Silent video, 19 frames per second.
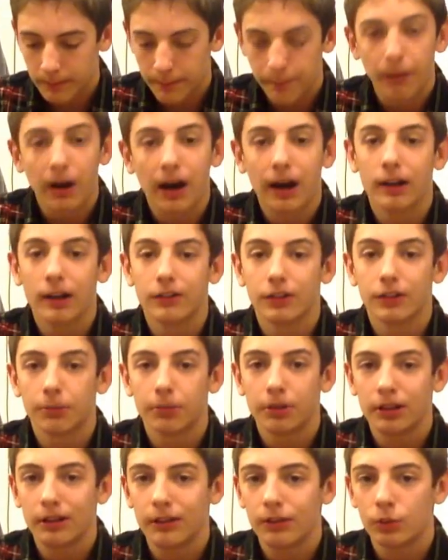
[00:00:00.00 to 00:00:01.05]
buy some of
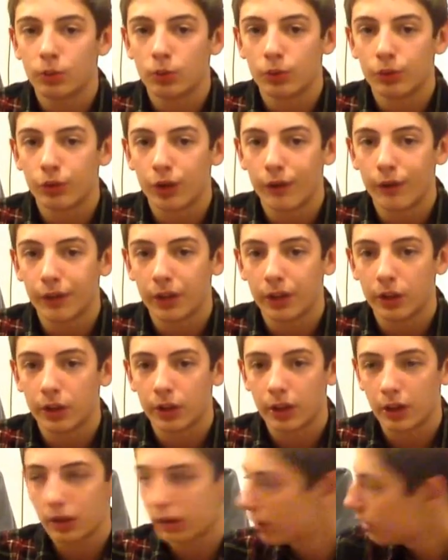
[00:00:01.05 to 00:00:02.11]
these tools off the internet.